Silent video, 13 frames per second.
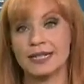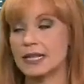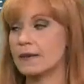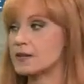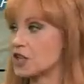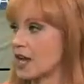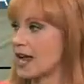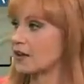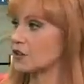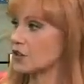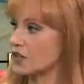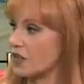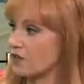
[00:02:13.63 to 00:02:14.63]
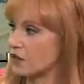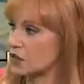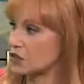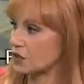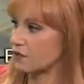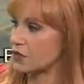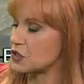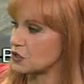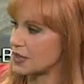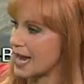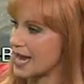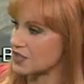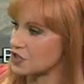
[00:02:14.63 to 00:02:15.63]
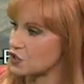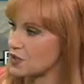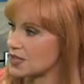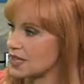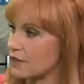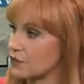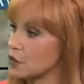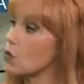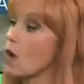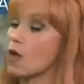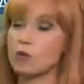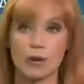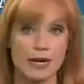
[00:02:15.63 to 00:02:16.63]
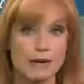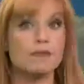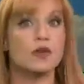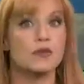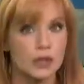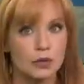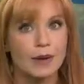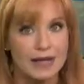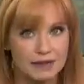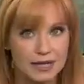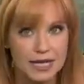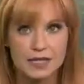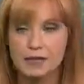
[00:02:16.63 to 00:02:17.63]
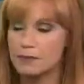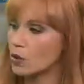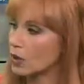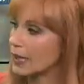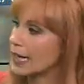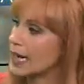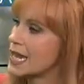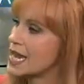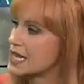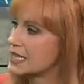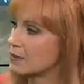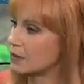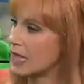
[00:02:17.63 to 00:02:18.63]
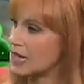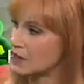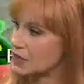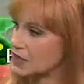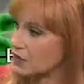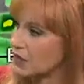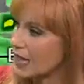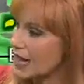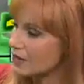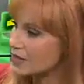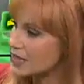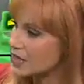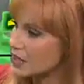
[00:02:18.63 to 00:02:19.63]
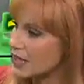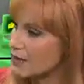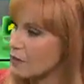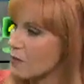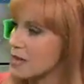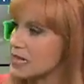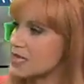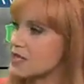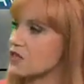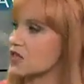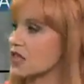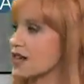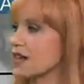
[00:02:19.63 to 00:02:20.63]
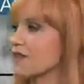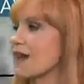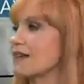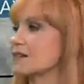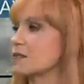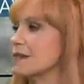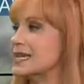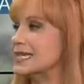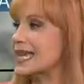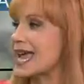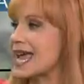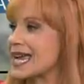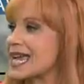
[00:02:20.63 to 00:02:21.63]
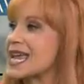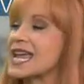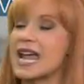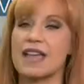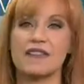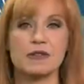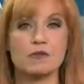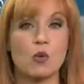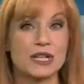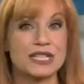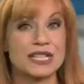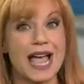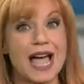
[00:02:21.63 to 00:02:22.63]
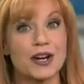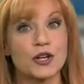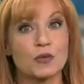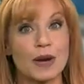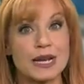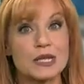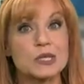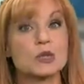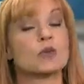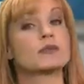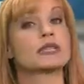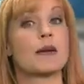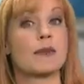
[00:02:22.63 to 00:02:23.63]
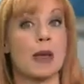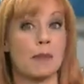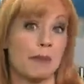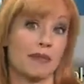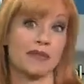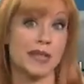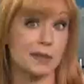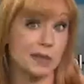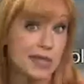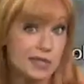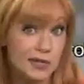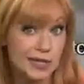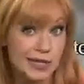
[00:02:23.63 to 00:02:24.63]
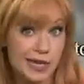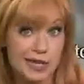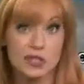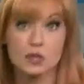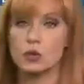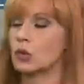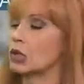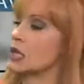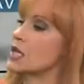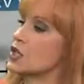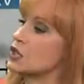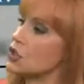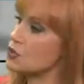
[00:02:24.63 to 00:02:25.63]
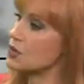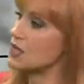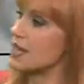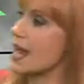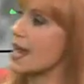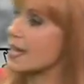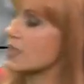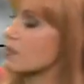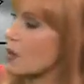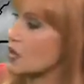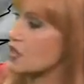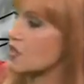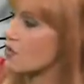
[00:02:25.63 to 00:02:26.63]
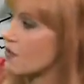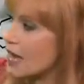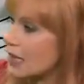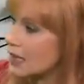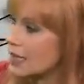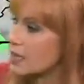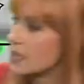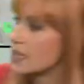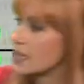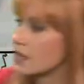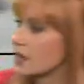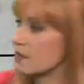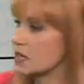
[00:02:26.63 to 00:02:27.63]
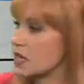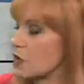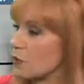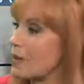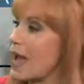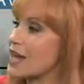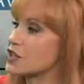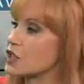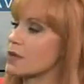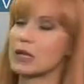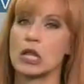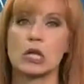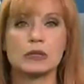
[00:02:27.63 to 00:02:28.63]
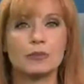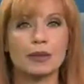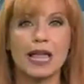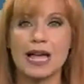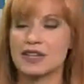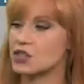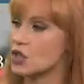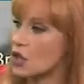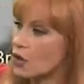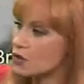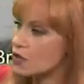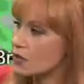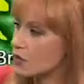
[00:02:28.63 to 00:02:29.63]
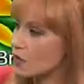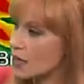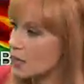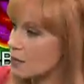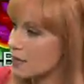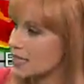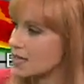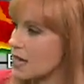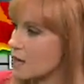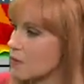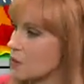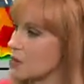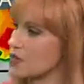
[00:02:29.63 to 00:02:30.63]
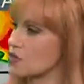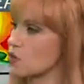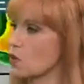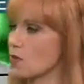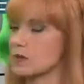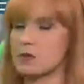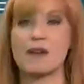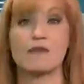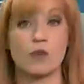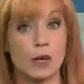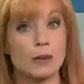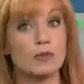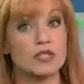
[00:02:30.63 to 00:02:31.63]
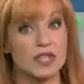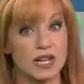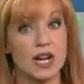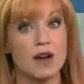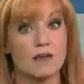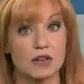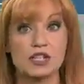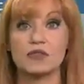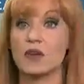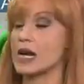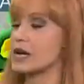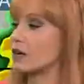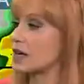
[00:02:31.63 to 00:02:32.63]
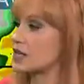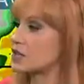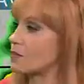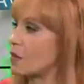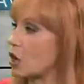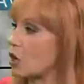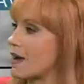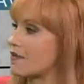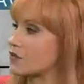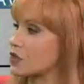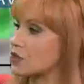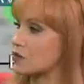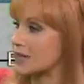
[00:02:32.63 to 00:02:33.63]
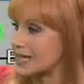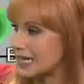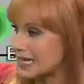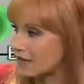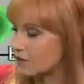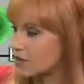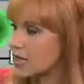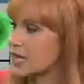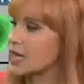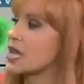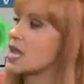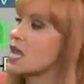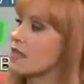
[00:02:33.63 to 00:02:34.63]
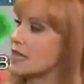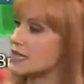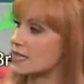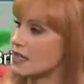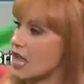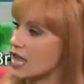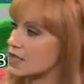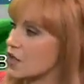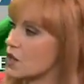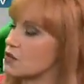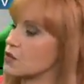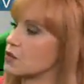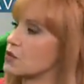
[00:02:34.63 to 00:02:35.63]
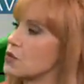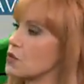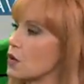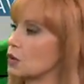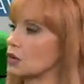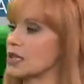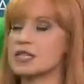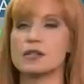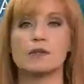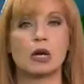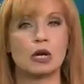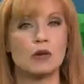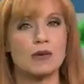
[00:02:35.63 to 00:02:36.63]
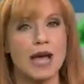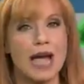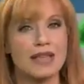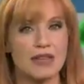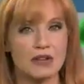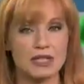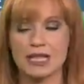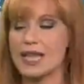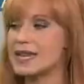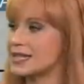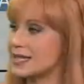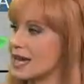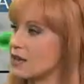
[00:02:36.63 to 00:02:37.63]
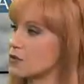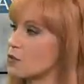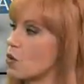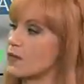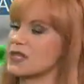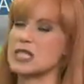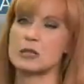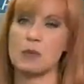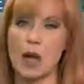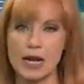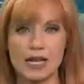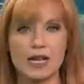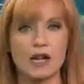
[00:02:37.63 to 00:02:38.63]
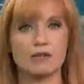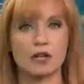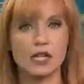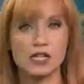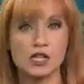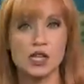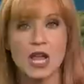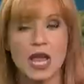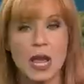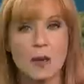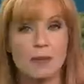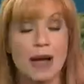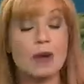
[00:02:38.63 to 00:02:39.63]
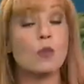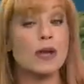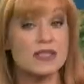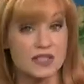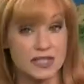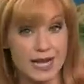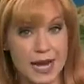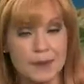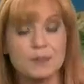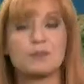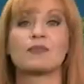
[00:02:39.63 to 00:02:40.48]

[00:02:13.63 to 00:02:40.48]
Let me show you how it looks on that first alert futurecast. As you can see, a few already moving around in the morning. Some layers of clouds here, kind of a mix of sun and clouds midday, and then more scattered rain and storms coming up about the time the kids are getting out of school Tuesday into parts of the valley. Here comes another batch coming along the plateau. So a little hit or miss downpours and storms, about a 40% coverage of our area tomorrow afternoon and evening. That slides on through early tomorrow night. That'll slide it down to more of a spotty coverage by Wednesday.